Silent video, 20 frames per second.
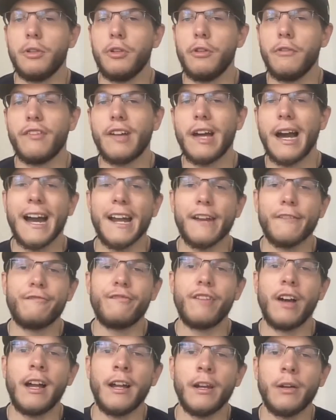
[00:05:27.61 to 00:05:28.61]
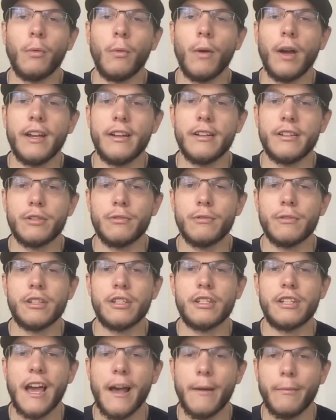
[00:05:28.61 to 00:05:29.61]
You've got to find ways to
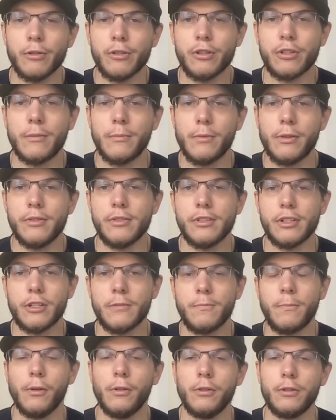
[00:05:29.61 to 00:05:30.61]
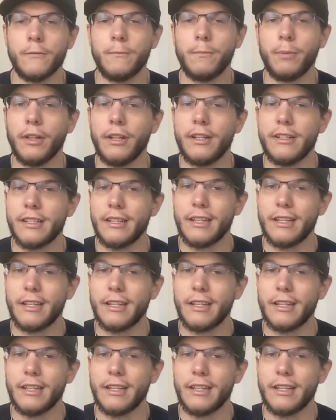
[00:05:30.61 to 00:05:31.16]
establish some of those explosive plays,